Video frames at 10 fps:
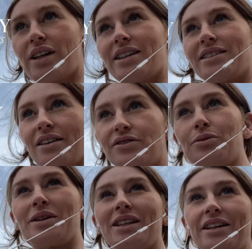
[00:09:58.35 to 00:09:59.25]
days left
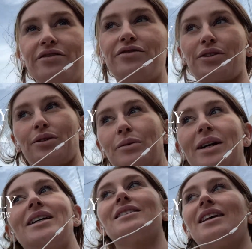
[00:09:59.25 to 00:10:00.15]
till we leave for 3
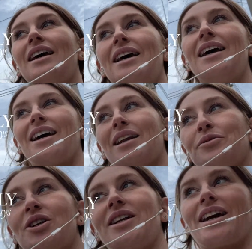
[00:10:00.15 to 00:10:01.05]
weeks, and I'm
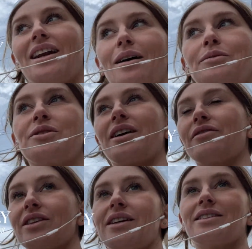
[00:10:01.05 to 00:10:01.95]
trying to get absolutely
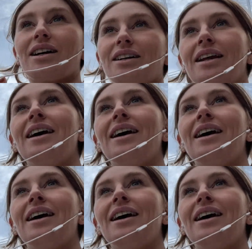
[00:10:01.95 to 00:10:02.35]
everything done,